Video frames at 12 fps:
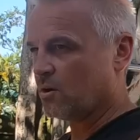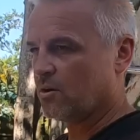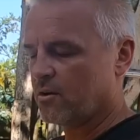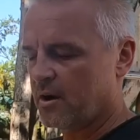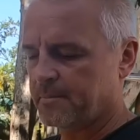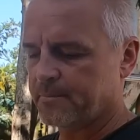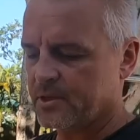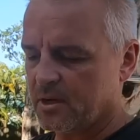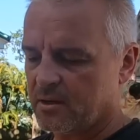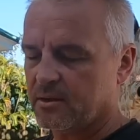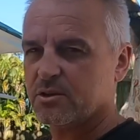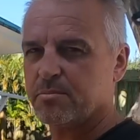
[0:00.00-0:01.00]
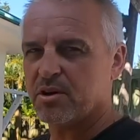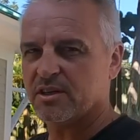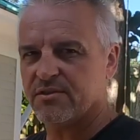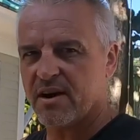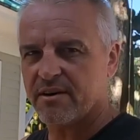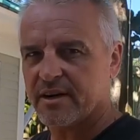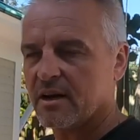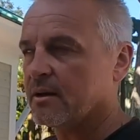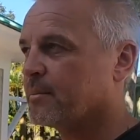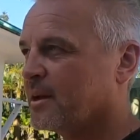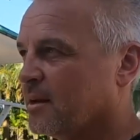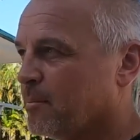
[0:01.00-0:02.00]
Alright, so a little surprise for
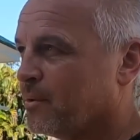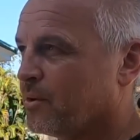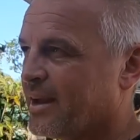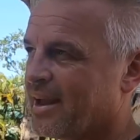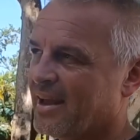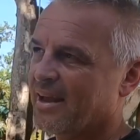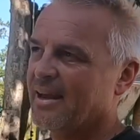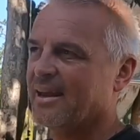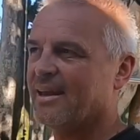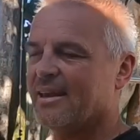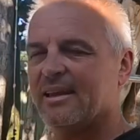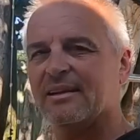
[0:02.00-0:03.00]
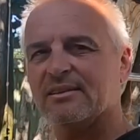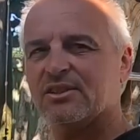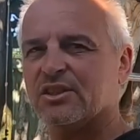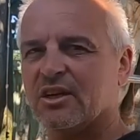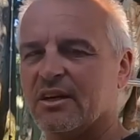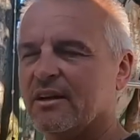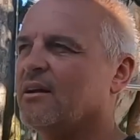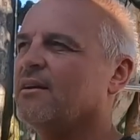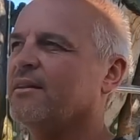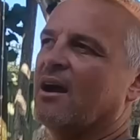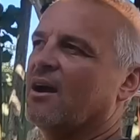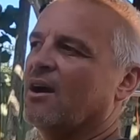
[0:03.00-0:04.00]
Erica. Gonna build a insert
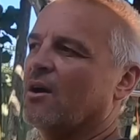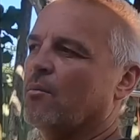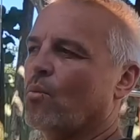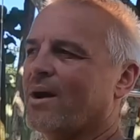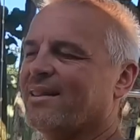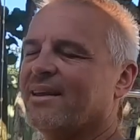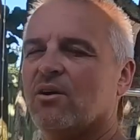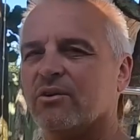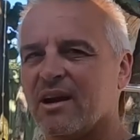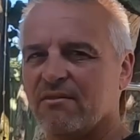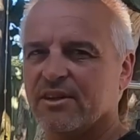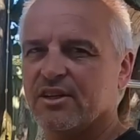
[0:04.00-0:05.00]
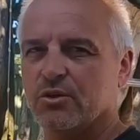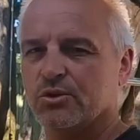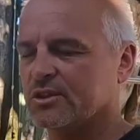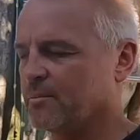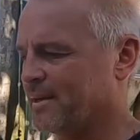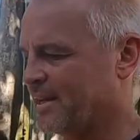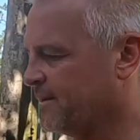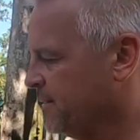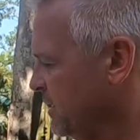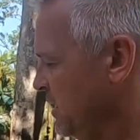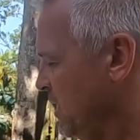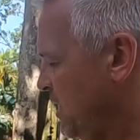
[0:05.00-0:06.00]
where the old oven used to be.
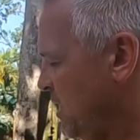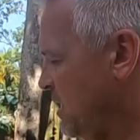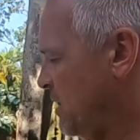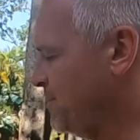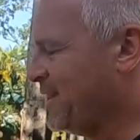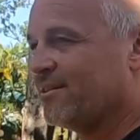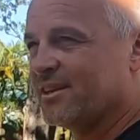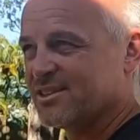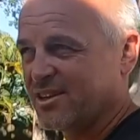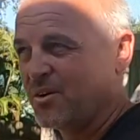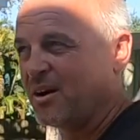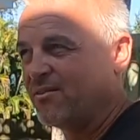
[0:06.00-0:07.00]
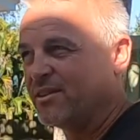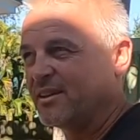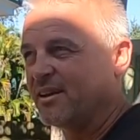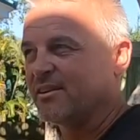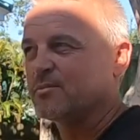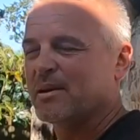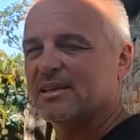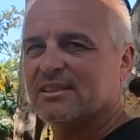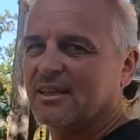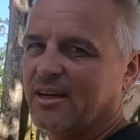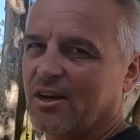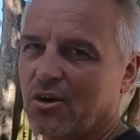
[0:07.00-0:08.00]
Now there's no oven there. It's
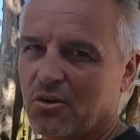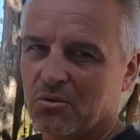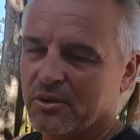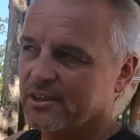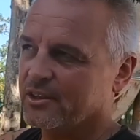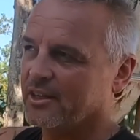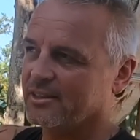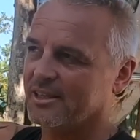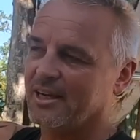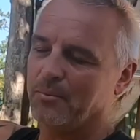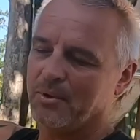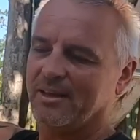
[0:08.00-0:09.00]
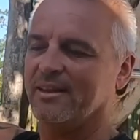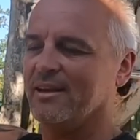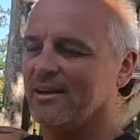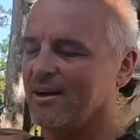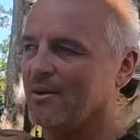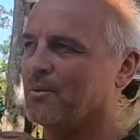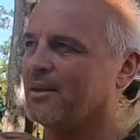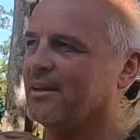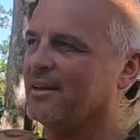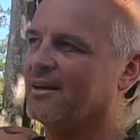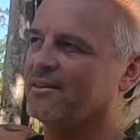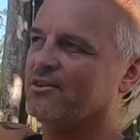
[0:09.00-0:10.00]
basically a hole, and you can see where
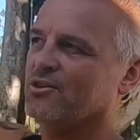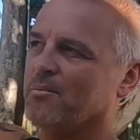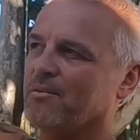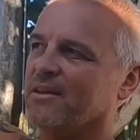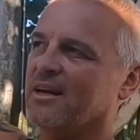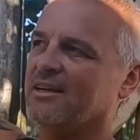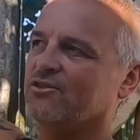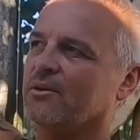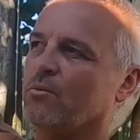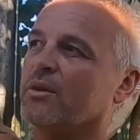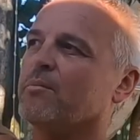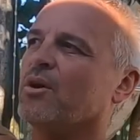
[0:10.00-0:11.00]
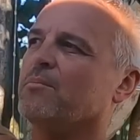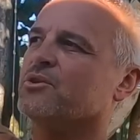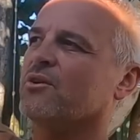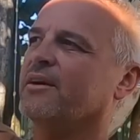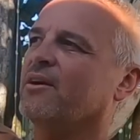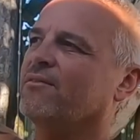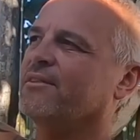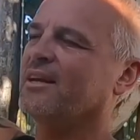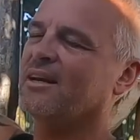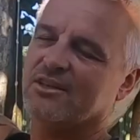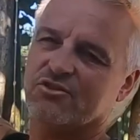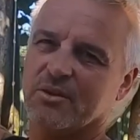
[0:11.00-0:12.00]
the top of the electric, well, the bottom, sorry, of
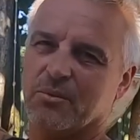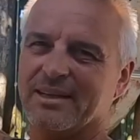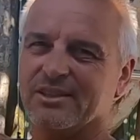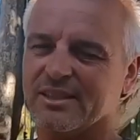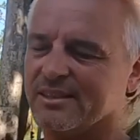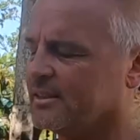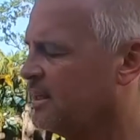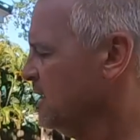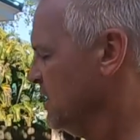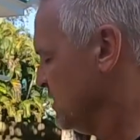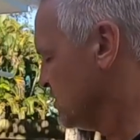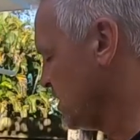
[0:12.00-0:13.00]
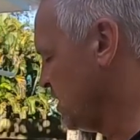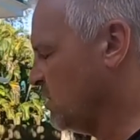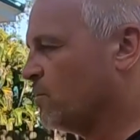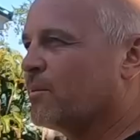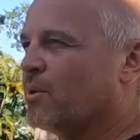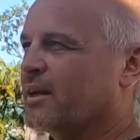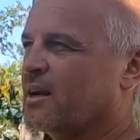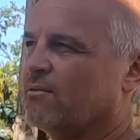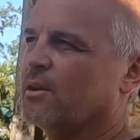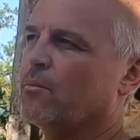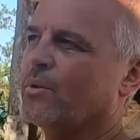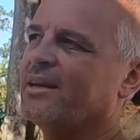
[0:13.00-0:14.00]
the electric winch is. So we want to
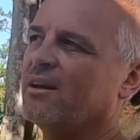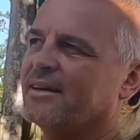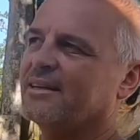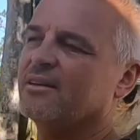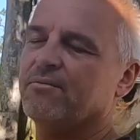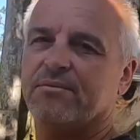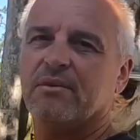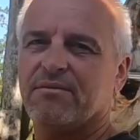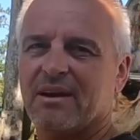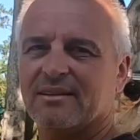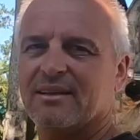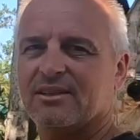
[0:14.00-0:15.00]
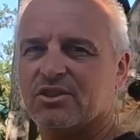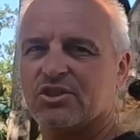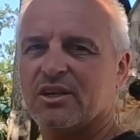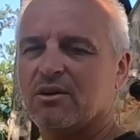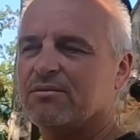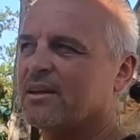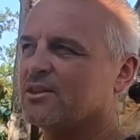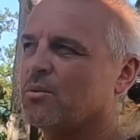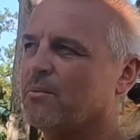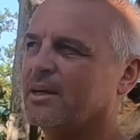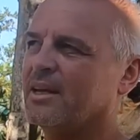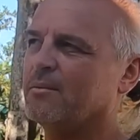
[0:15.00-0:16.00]
cover that. We like the fact that it's a shelf. That's
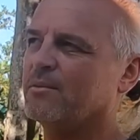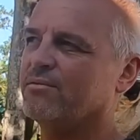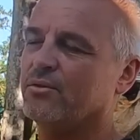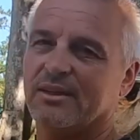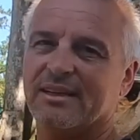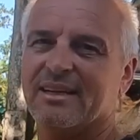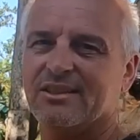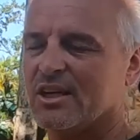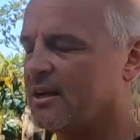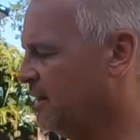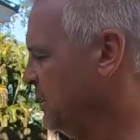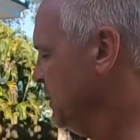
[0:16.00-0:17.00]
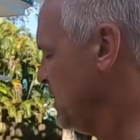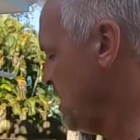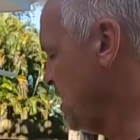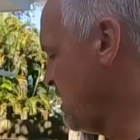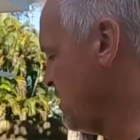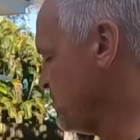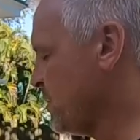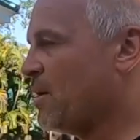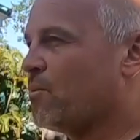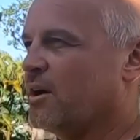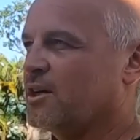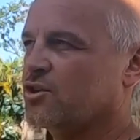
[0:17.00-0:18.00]
where we keep the Foodie Ninja.
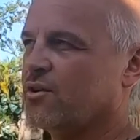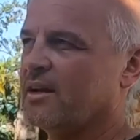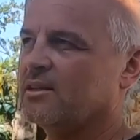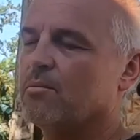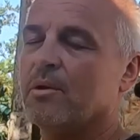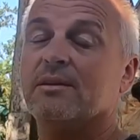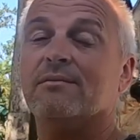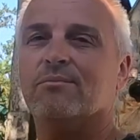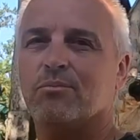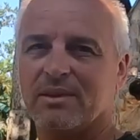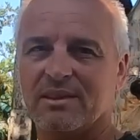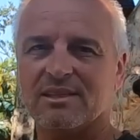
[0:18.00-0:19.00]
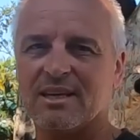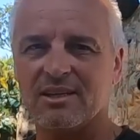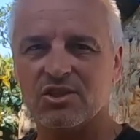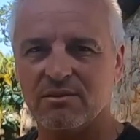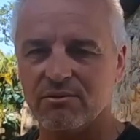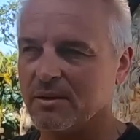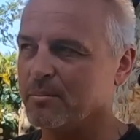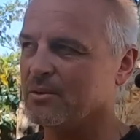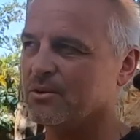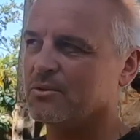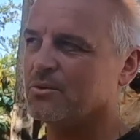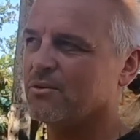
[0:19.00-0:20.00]
That works great. But with this kitchen
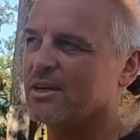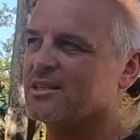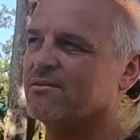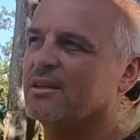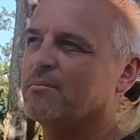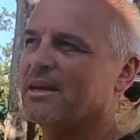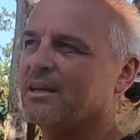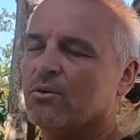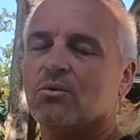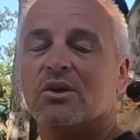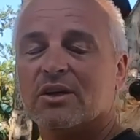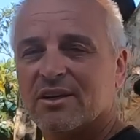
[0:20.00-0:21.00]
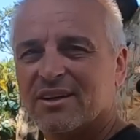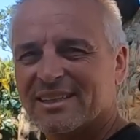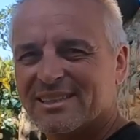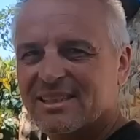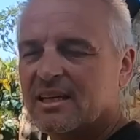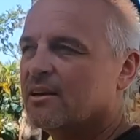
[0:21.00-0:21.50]
rebuild and all the rest of it, make it all look nice.